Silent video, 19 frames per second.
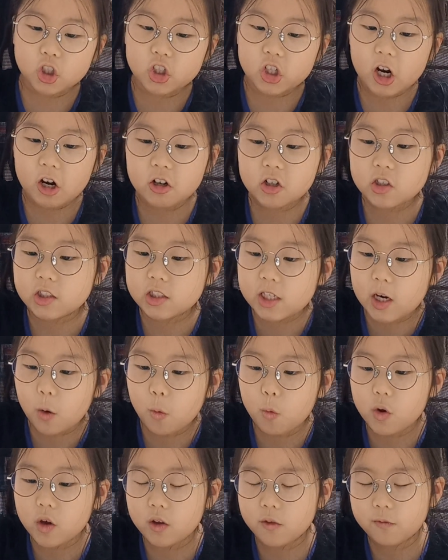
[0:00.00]
shells that
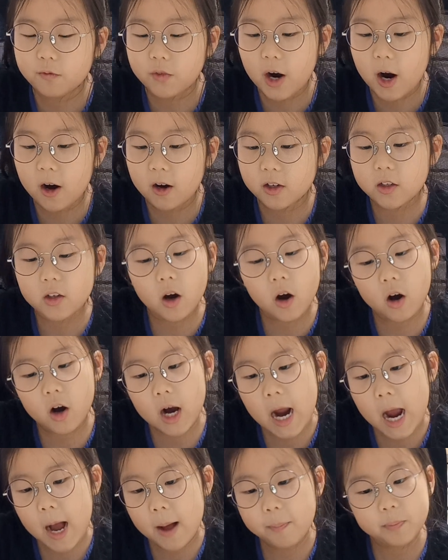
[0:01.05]
we find are
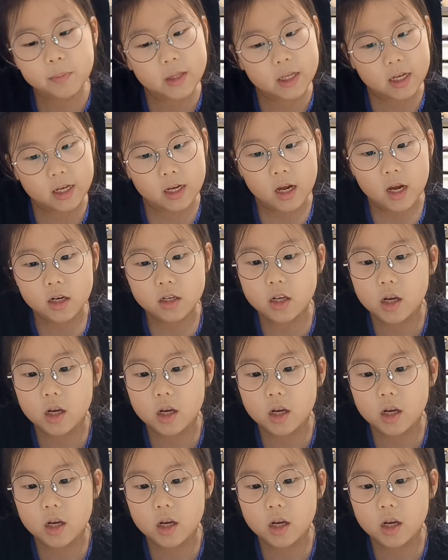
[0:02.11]
empty.